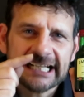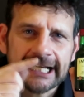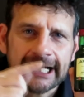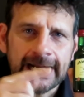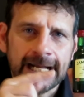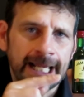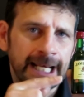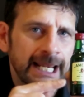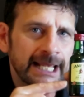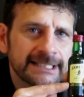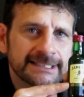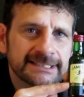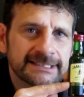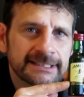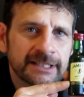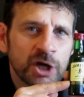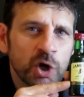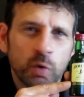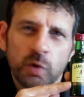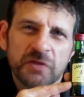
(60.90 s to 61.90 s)
a
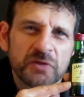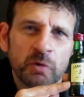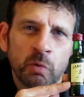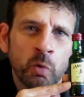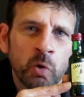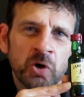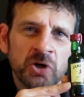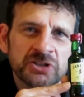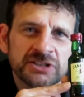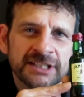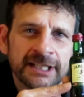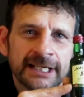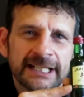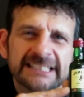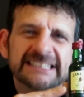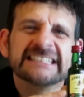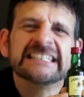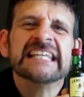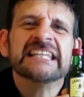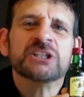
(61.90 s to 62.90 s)
crest with the words
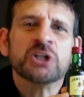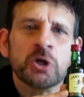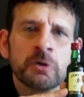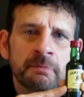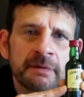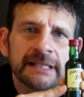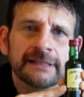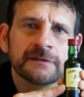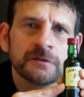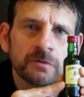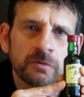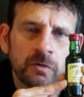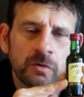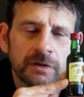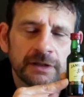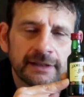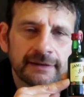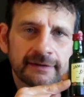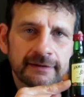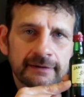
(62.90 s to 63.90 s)
Citromito
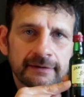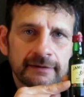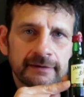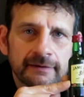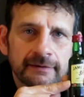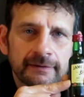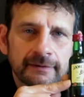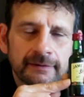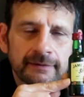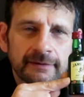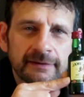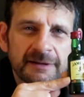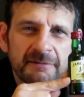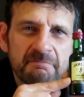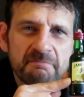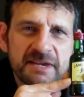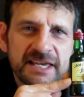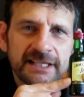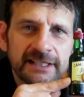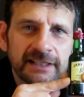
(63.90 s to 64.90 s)
on it,
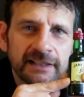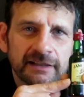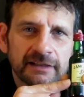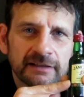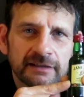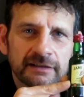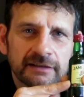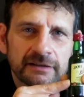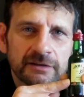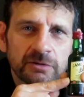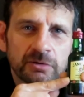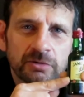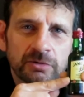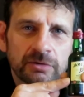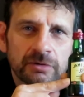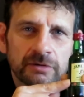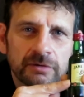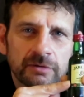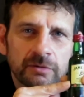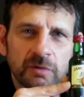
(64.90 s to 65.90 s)
meaning
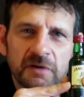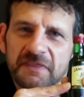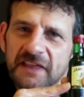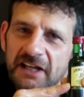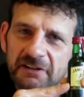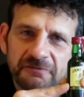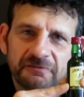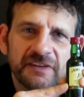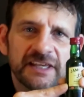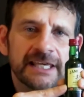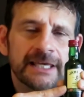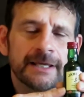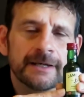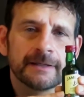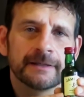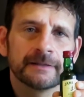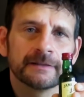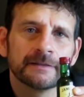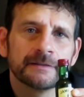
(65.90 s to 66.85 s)
without fear.